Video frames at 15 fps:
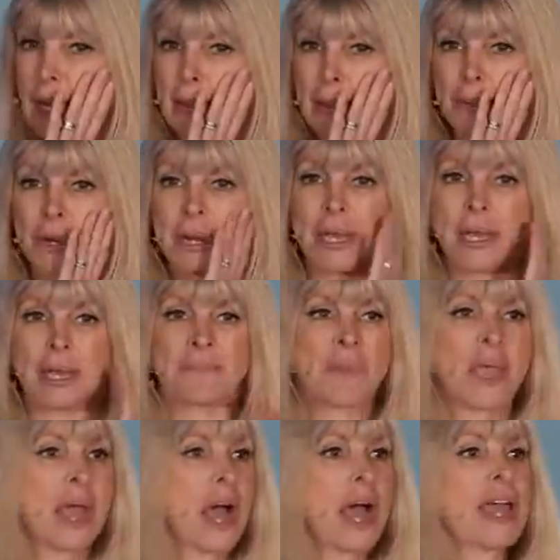name on it.
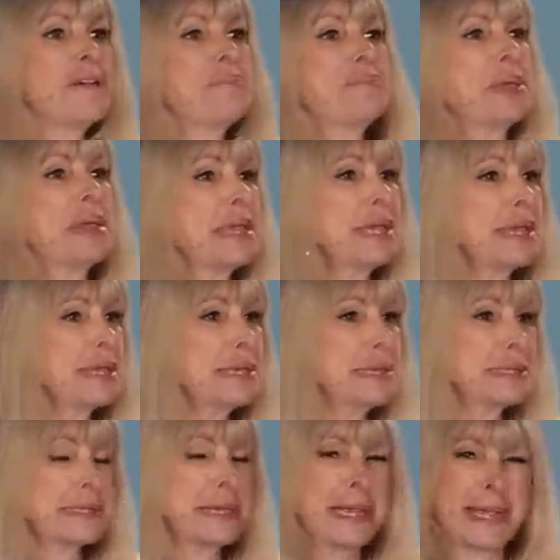I have
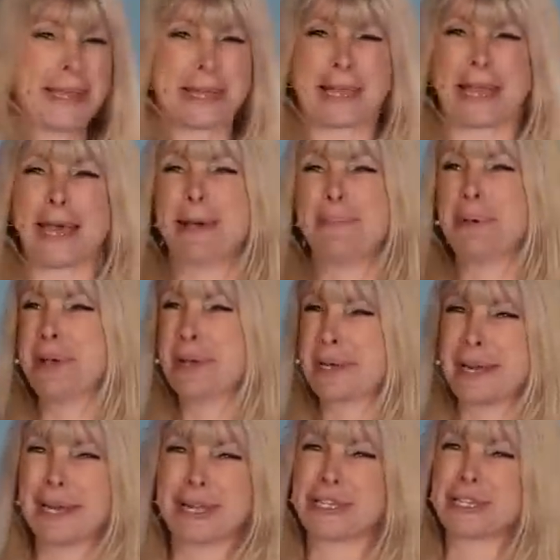peas in the cupboard
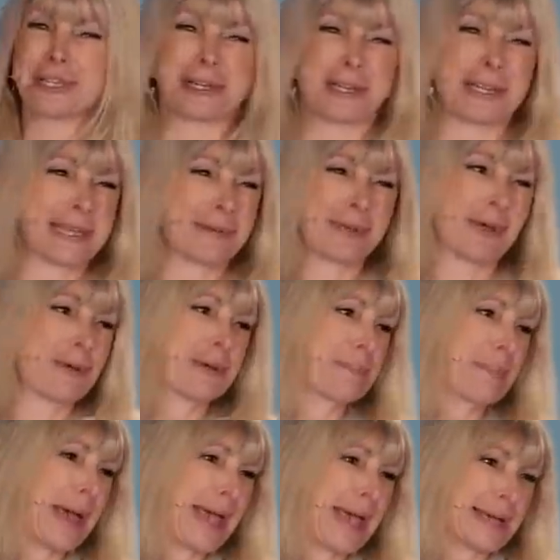and I just got to keep going
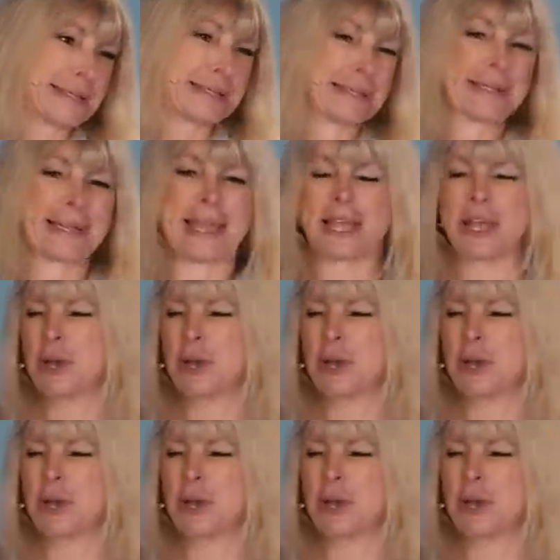back till they're